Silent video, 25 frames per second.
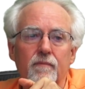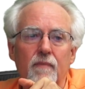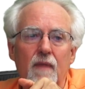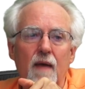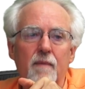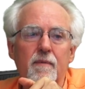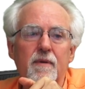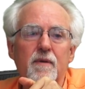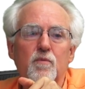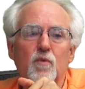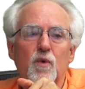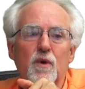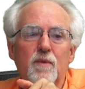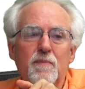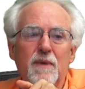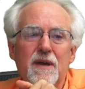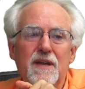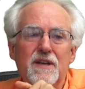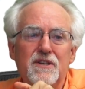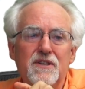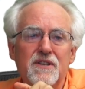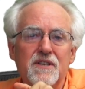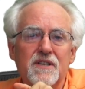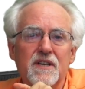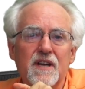I mean, we
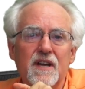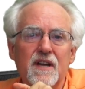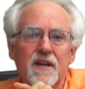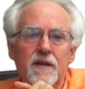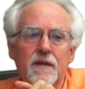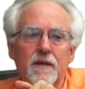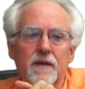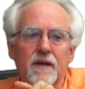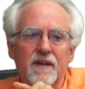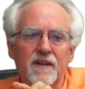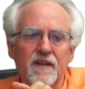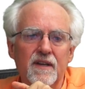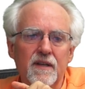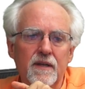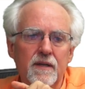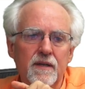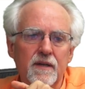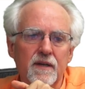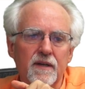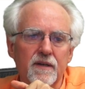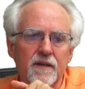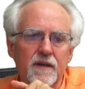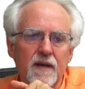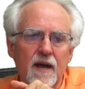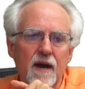made j an
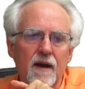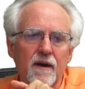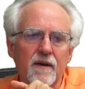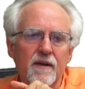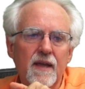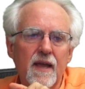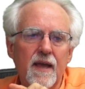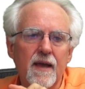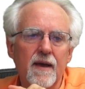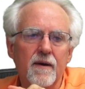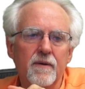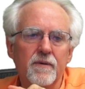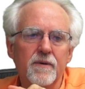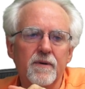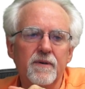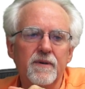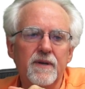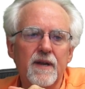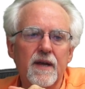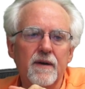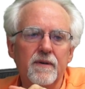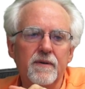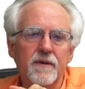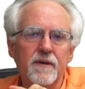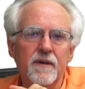int, our counter
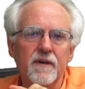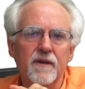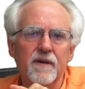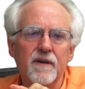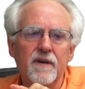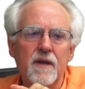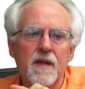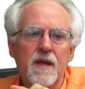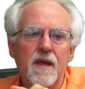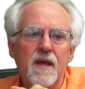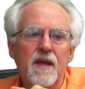down here,